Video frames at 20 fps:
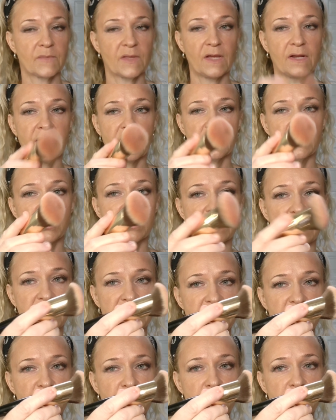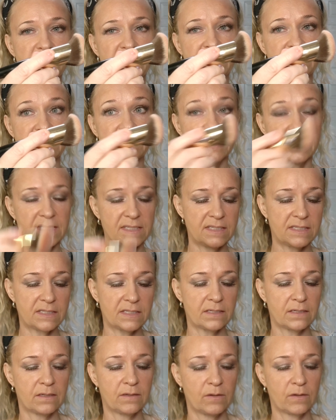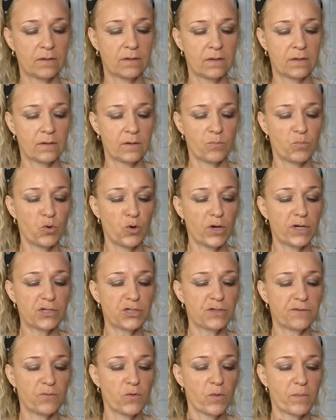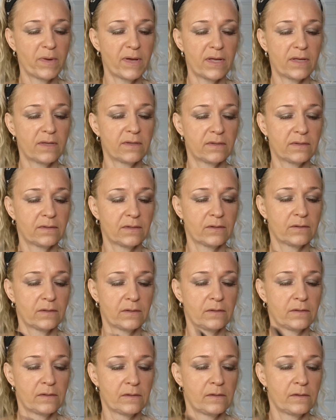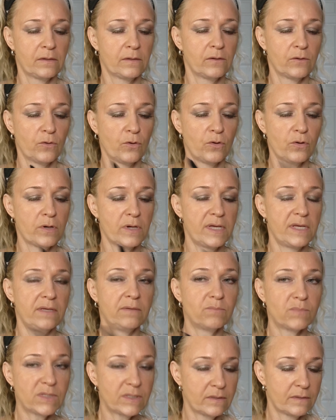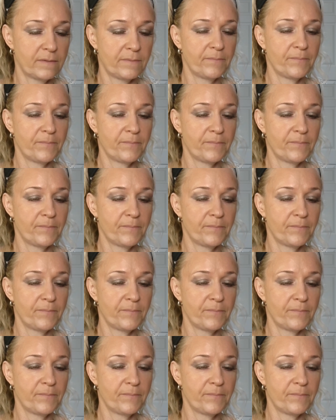And I just like to use a dense brush for my creams.